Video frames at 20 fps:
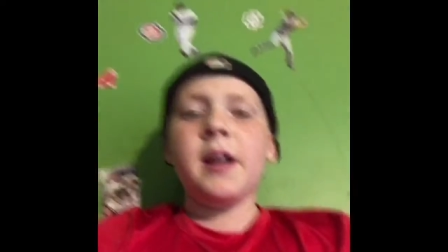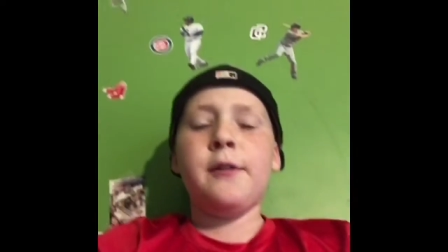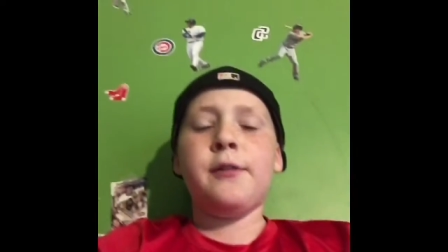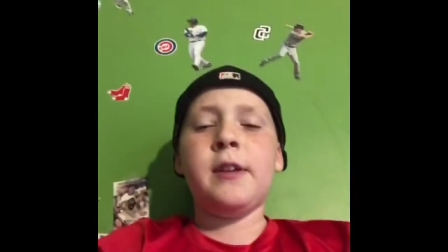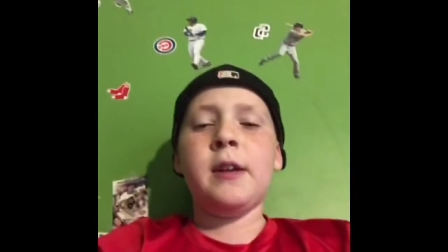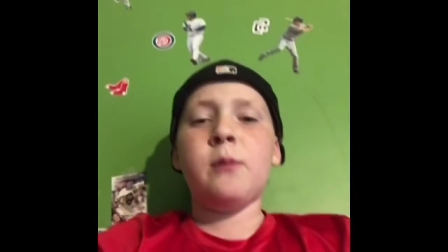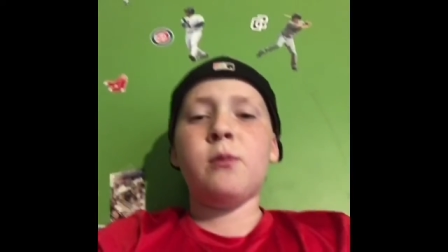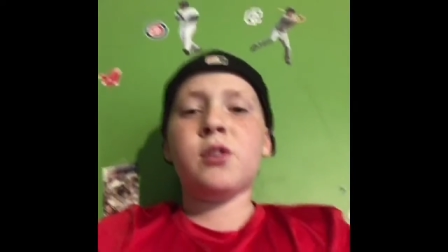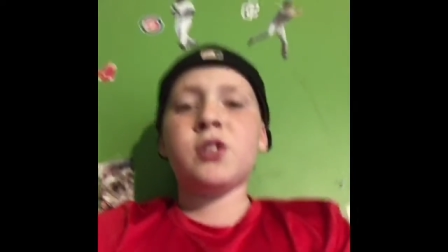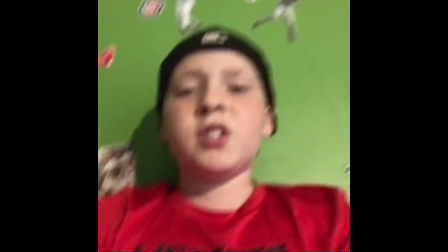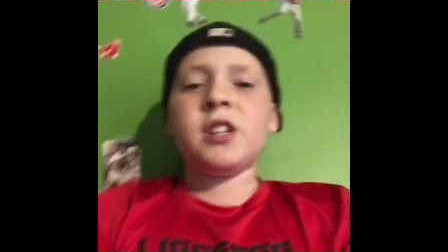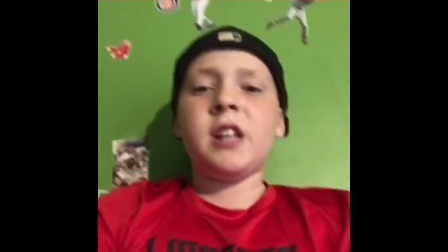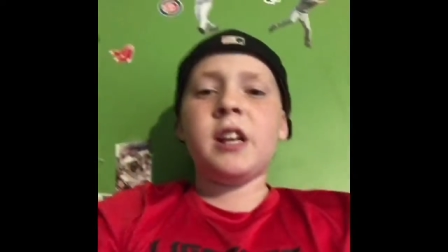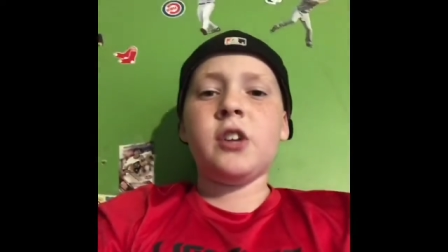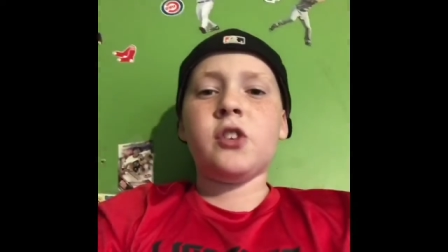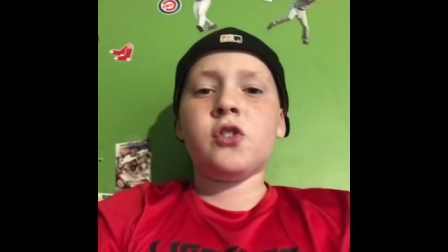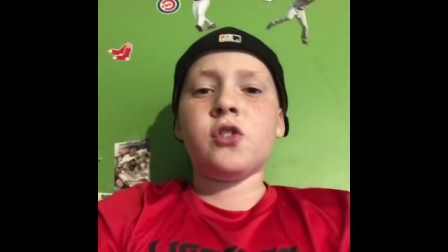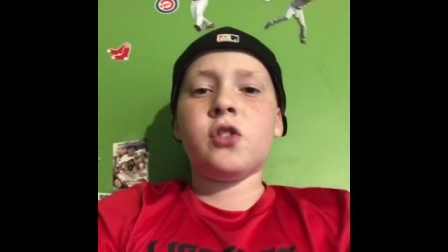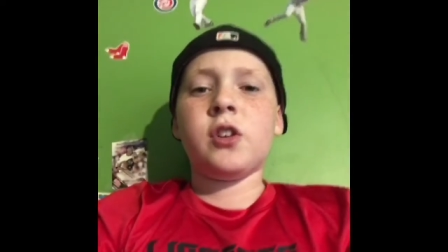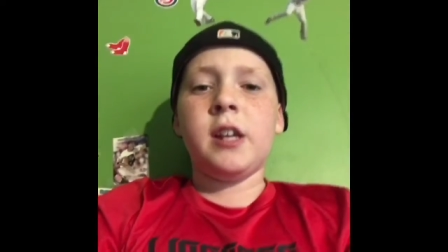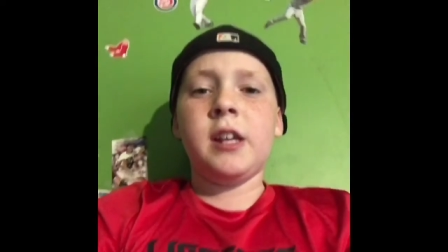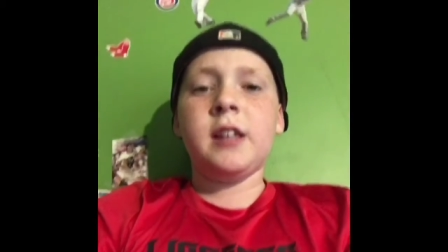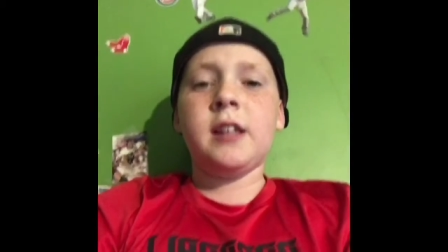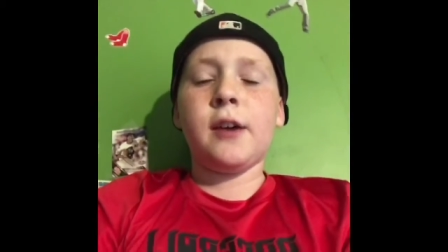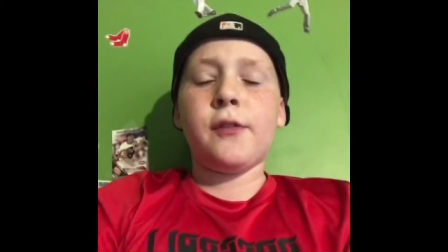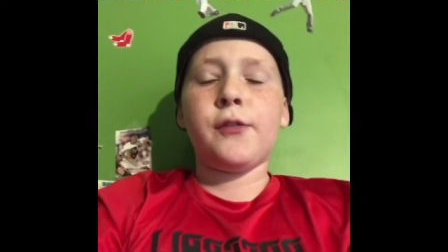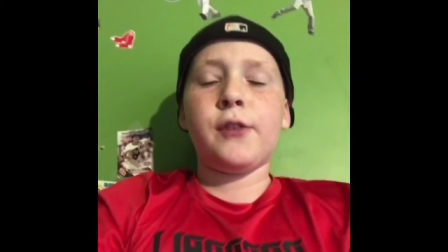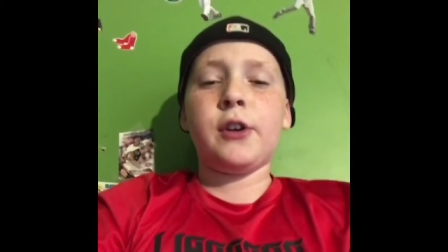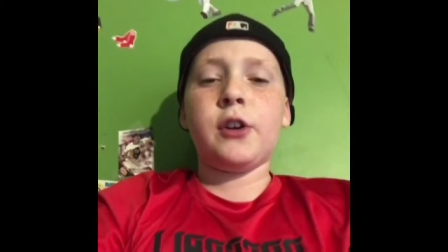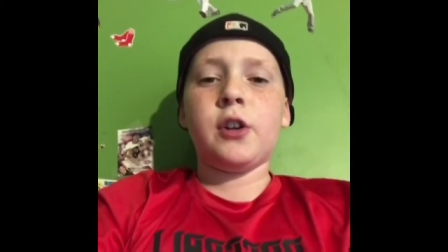if he wasn't injured, he
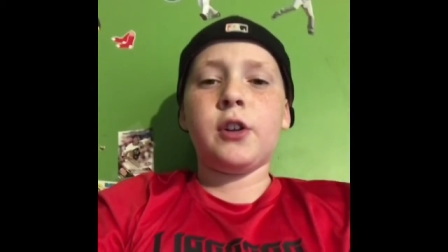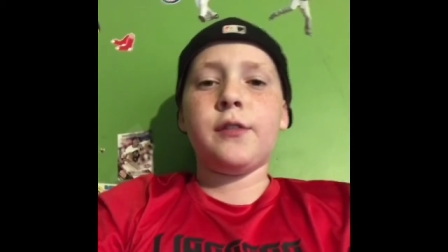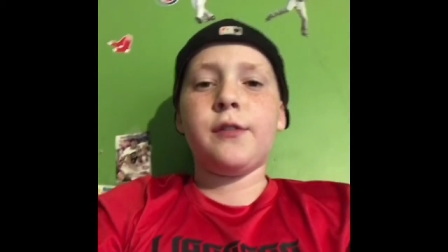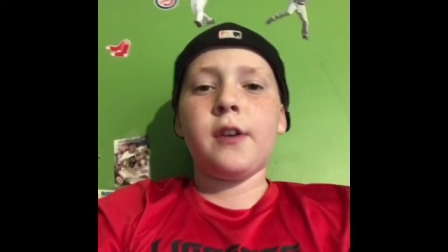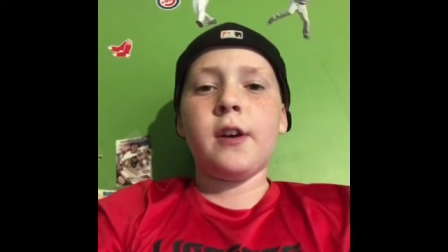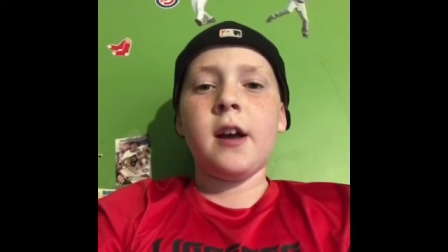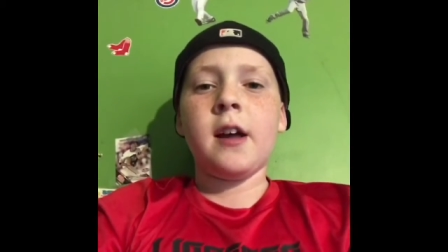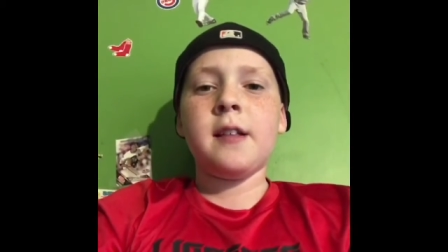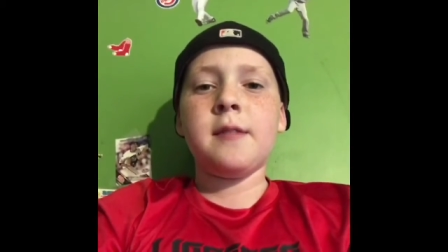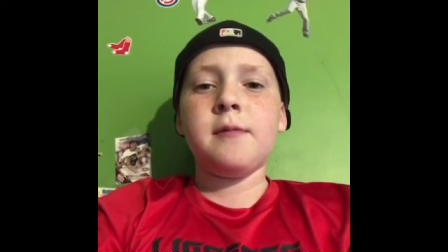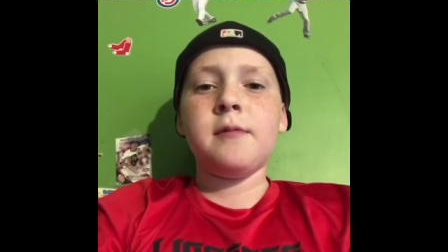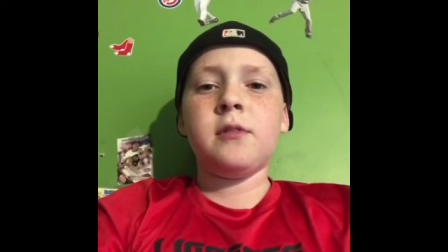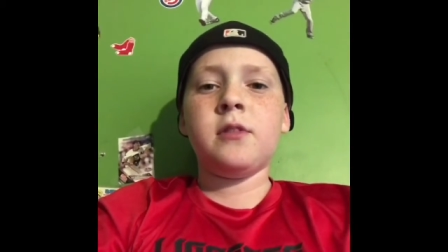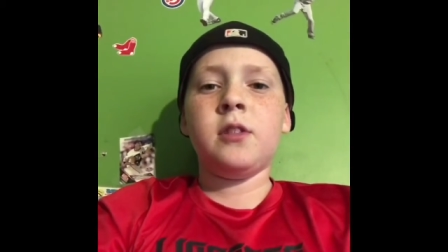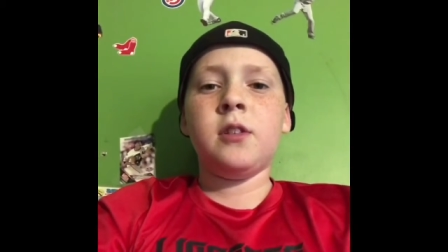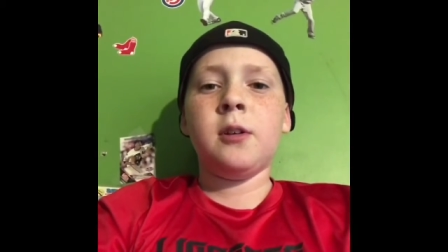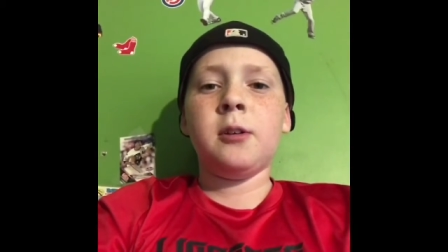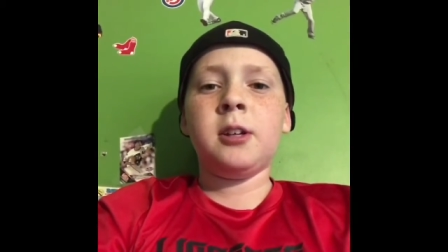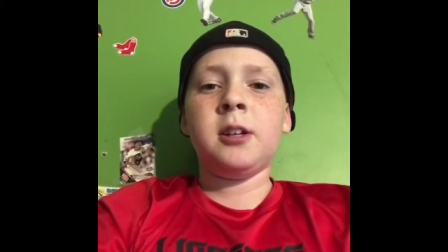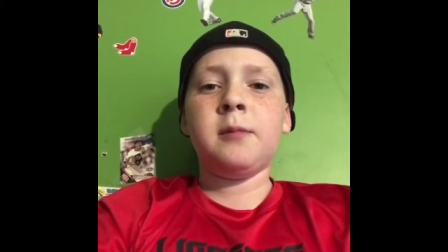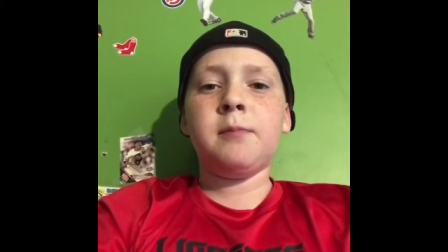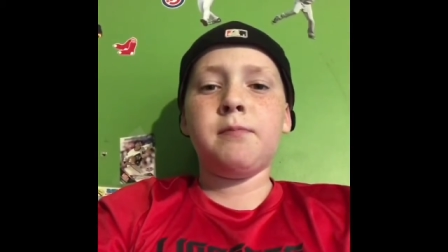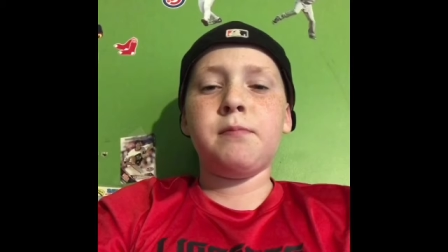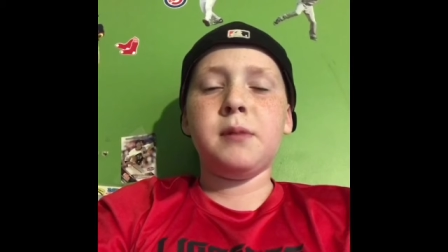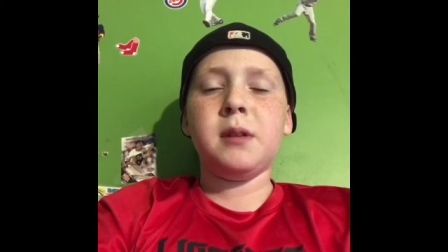definitely could have had the,